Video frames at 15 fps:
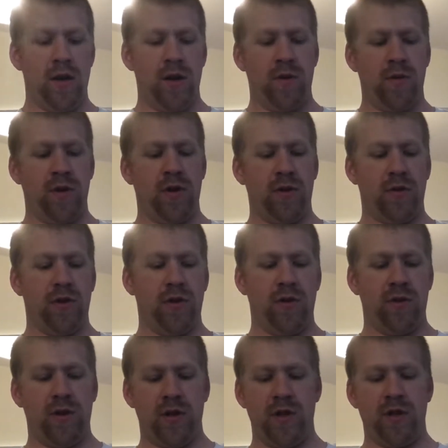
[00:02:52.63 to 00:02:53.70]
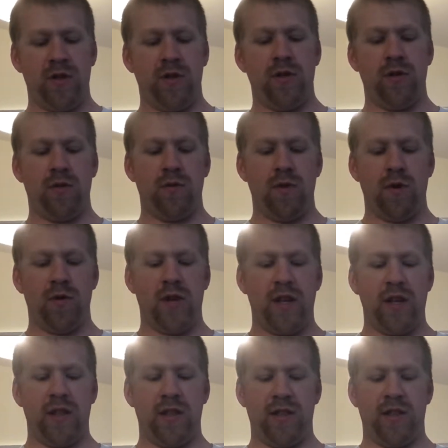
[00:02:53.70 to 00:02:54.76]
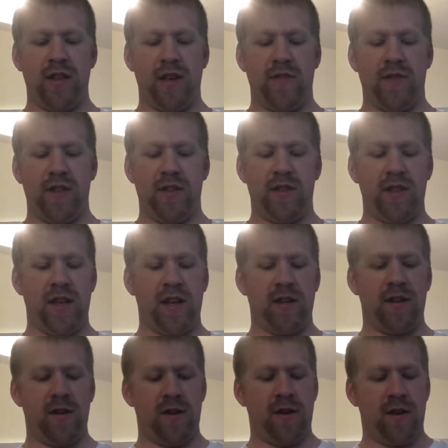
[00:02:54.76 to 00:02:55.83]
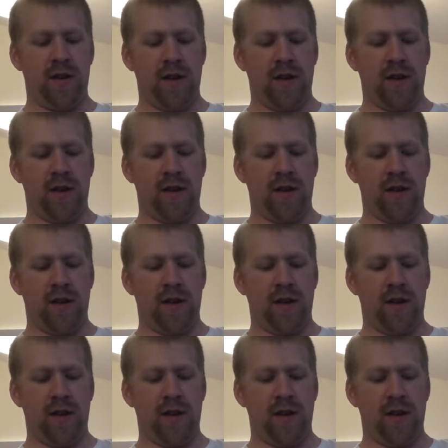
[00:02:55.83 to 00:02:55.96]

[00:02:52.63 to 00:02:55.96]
what you'll do is you'll rotate the safety selector